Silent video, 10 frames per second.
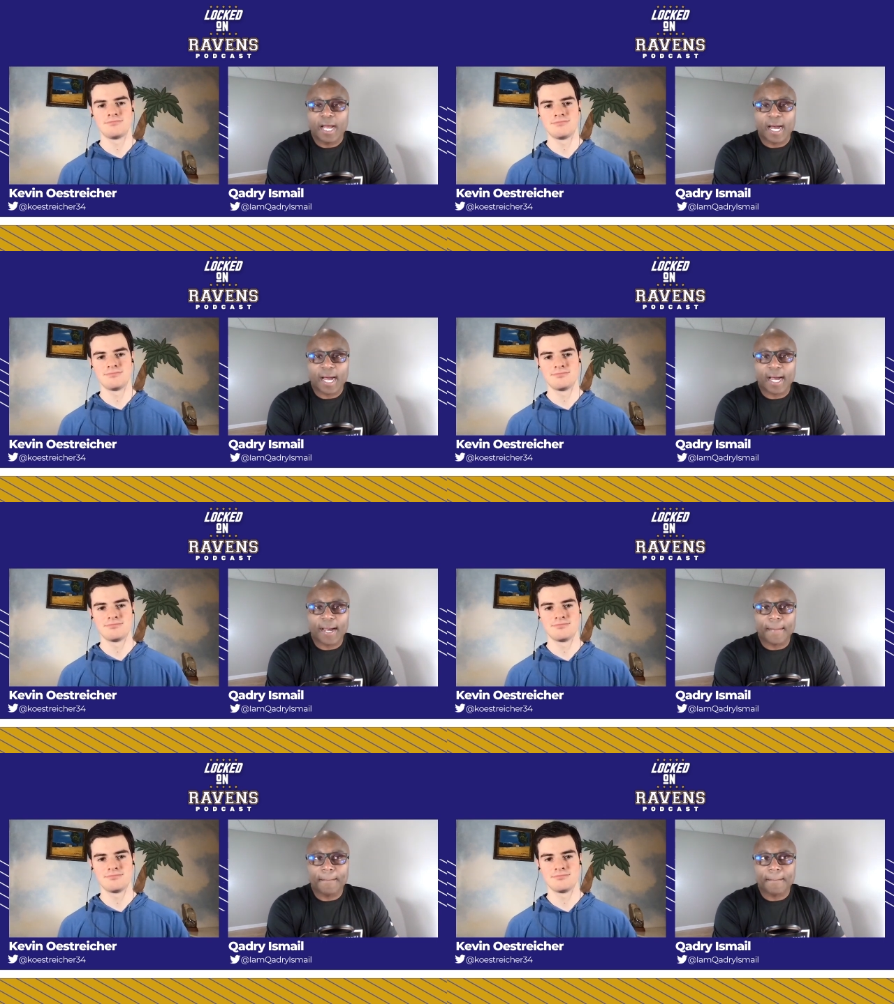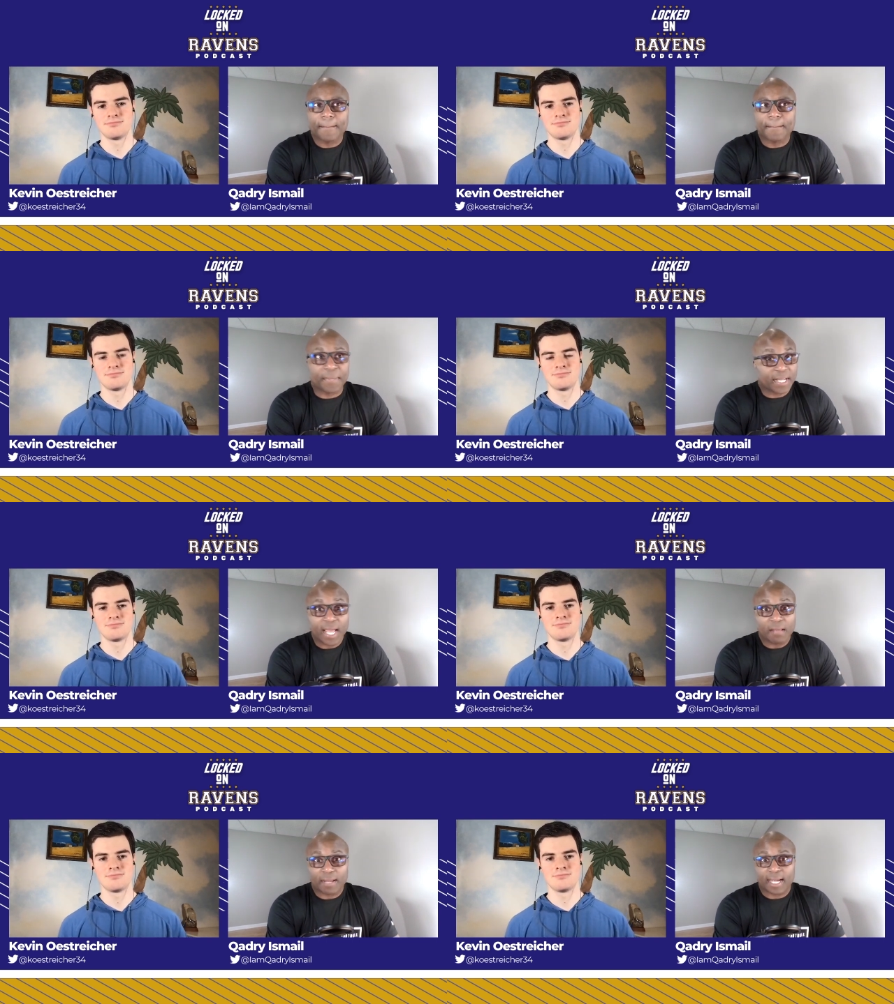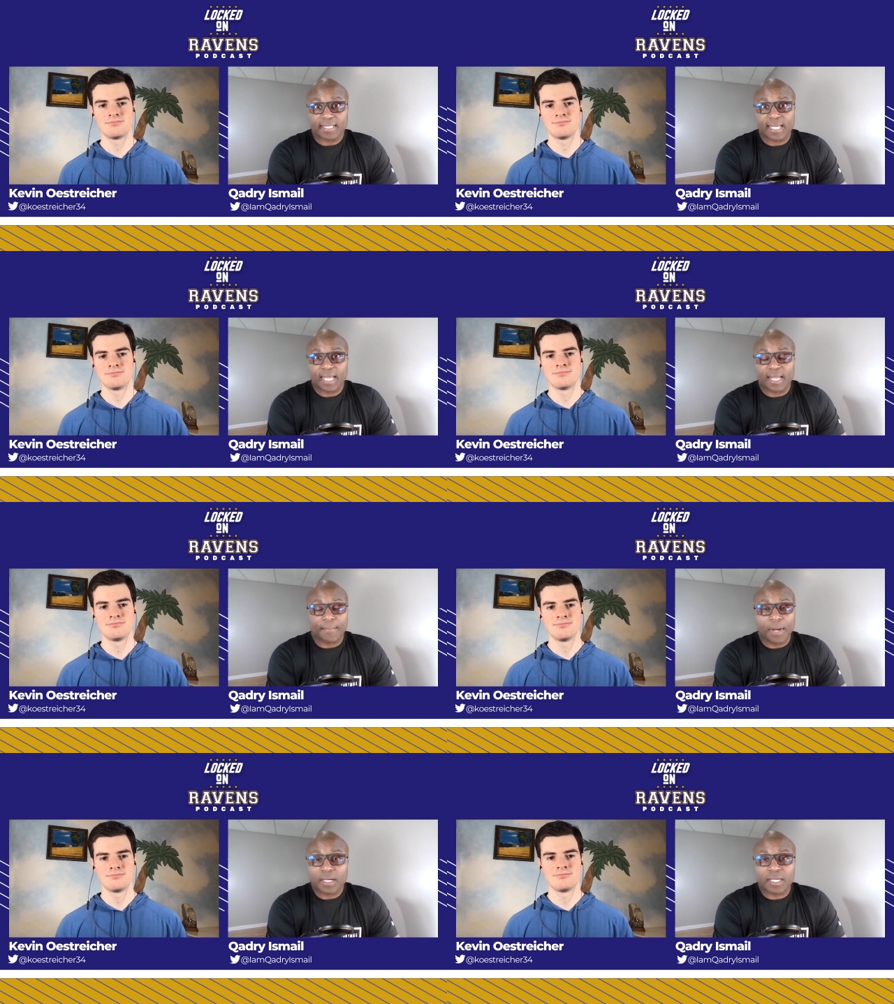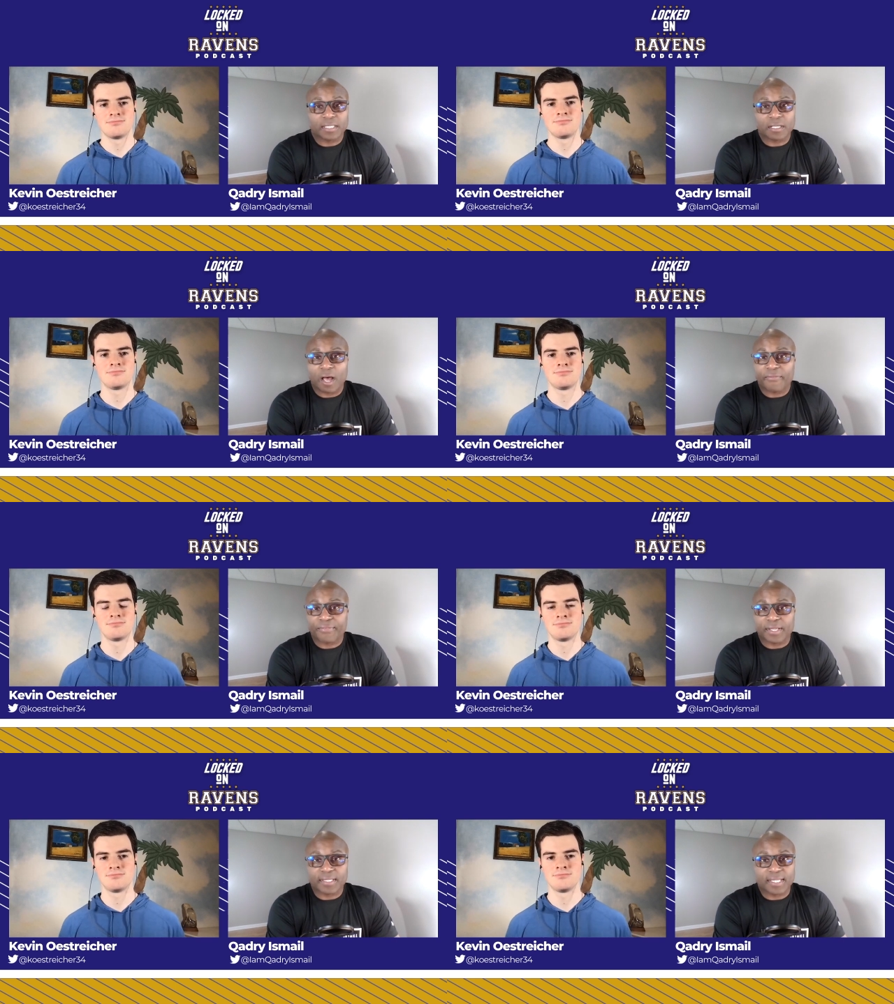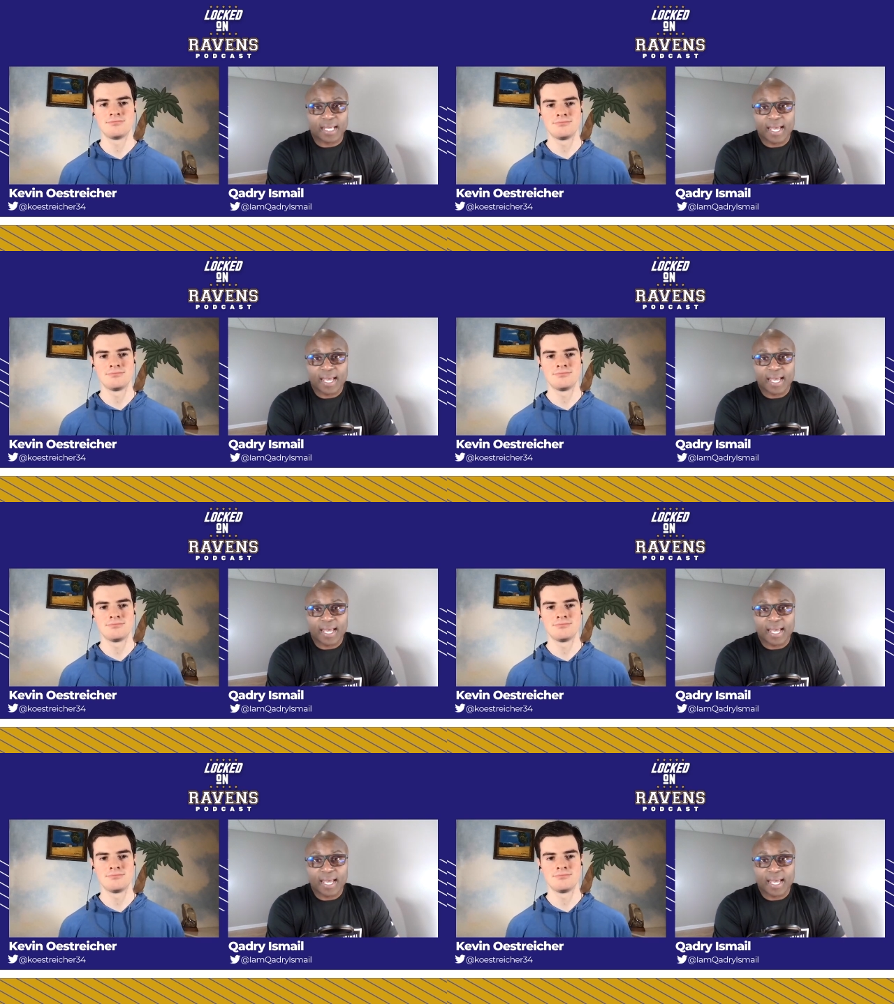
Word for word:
Speaker 1: Um, but, yeah, like I said, in Munkin's offense,